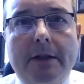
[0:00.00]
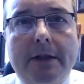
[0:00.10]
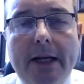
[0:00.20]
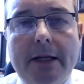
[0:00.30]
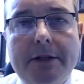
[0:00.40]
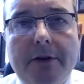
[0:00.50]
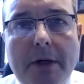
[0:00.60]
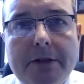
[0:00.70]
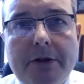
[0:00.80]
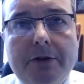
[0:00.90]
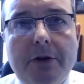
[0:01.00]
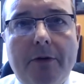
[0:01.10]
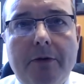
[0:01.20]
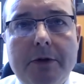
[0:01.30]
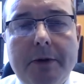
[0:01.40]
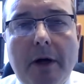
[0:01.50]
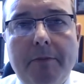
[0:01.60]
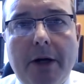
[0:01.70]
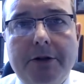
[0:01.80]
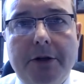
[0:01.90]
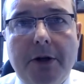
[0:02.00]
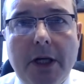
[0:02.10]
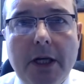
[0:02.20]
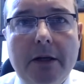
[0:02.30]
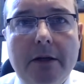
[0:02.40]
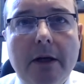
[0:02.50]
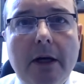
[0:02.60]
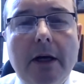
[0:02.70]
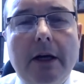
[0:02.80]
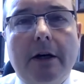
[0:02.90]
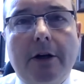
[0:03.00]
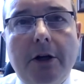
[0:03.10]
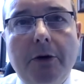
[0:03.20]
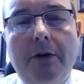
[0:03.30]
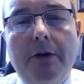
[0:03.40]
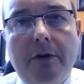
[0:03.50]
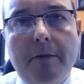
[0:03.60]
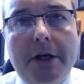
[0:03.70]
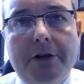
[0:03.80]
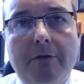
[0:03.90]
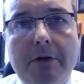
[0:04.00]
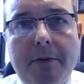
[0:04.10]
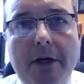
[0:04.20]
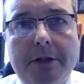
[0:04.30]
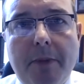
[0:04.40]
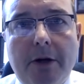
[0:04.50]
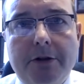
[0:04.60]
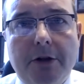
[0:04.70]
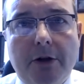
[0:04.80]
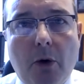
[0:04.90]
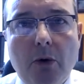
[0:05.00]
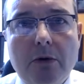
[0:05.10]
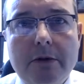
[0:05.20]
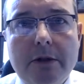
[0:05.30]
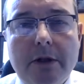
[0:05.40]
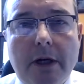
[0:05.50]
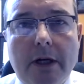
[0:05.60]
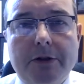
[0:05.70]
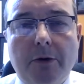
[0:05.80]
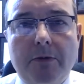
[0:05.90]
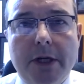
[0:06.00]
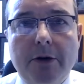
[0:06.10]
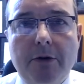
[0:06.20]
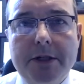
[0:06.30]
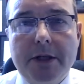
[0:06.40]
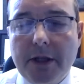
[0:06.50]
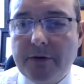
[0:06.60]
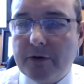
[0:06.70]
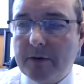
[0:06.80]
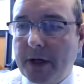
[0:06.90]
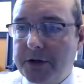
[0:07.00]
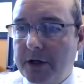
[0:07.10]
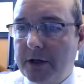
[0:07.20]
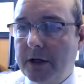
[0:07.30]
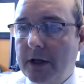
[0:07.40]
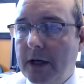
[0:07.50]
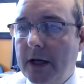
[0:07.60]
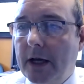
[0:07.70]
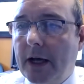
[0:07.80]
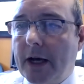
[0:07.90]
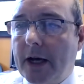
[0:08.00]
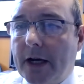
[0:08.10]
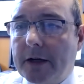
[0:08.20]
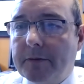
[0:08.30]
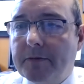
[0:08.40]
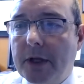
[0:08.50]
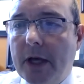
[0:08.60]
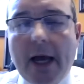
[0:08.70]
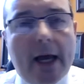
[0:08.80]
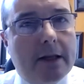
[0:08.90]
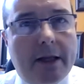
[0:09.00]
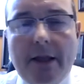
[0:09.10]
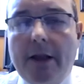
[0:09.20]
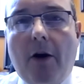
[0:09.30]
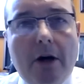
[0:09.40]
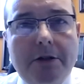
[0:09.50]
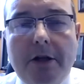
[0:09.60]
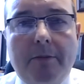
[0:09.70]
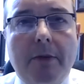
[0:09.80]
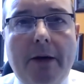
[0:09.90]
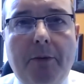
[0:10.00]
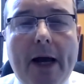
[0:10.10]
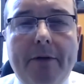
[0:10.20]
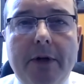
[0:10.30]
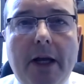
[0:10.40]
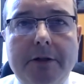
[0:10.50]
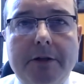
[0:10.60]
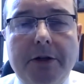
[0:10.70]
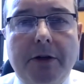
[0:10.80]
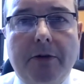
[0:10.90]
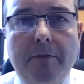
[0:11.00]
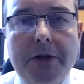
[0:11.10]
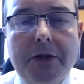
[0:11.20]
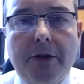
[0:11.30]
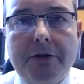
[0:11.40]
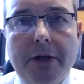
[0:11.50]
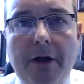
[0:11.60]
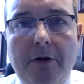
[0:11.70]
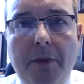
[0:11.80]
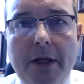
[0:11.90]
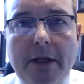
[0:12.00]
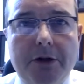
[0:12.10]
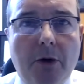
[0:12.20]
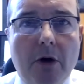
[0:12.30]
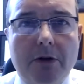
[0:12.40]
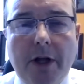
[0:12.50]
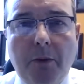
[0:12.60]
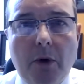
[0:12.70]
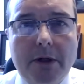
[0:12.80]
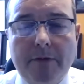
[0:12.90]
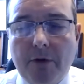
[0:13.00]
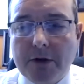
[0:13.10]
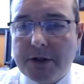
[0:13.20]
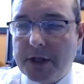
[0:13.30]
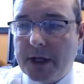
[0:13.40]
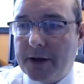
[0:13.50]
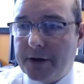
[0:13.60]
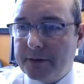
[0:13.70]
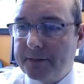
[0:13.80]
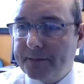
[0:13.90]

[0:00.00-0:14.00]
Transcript: tightness of muscles often respond better to heat. Acute inflammation responds better to cold, so decreasing the inflammation. And then there are some that would advocate, especially for musculoskeletal pain, that you alternate one versus the other.